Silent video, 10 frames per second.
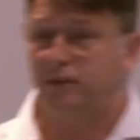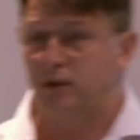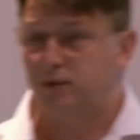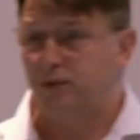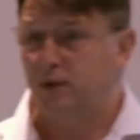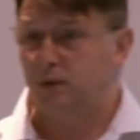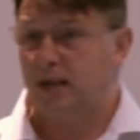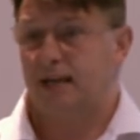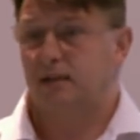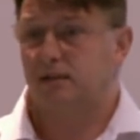of those field
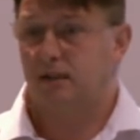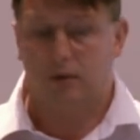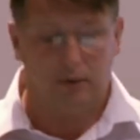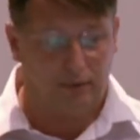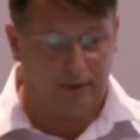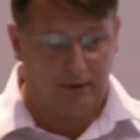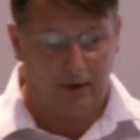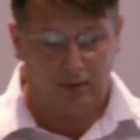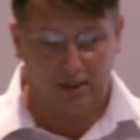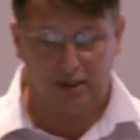headers going on throughout the
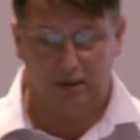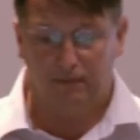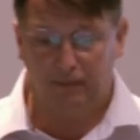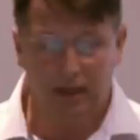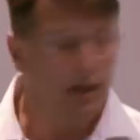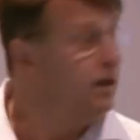whole system.